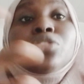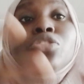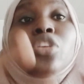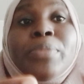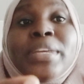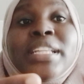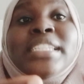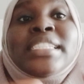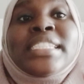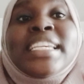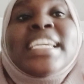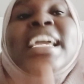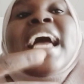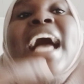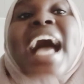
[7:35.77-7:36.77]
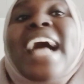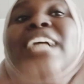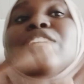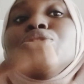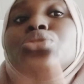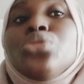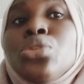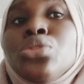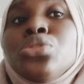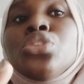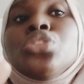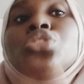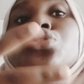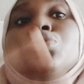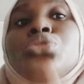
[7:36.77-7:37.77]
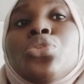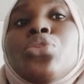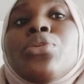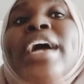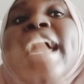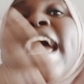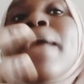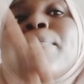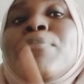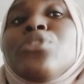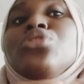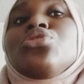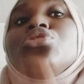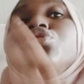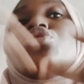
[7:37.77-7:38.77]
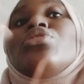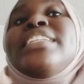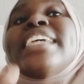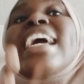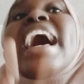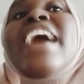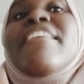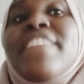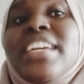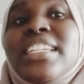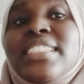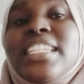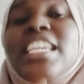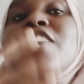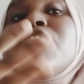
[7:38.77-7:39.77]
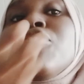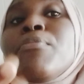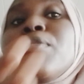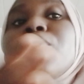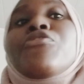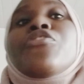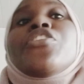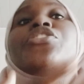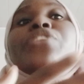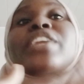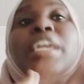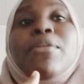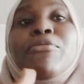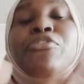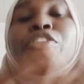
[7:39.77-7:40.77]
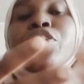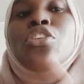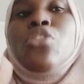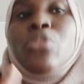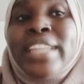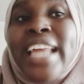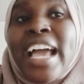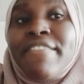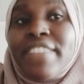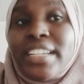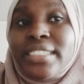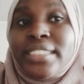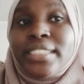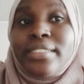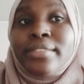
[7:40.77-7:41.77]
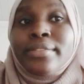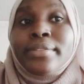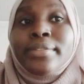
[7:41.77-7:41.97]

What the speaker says: community are known to help you to do the harvest even before you came for your own harvesting.